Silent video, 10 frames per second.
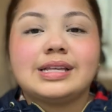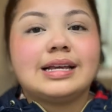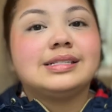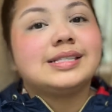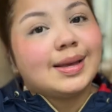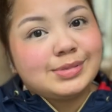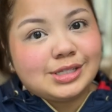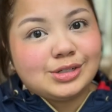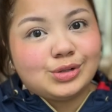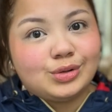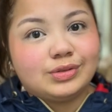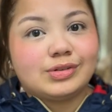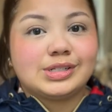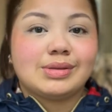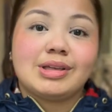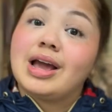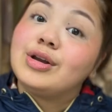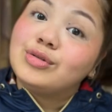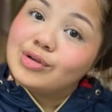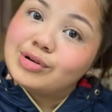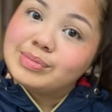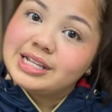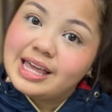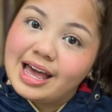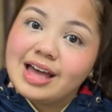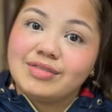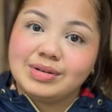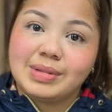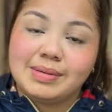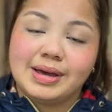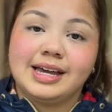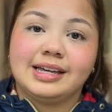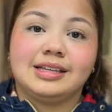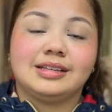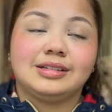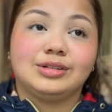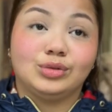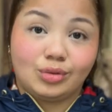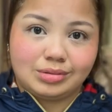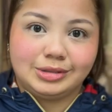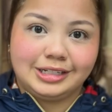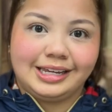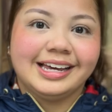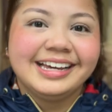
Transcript: a substitute for something I normally have in my bag normally.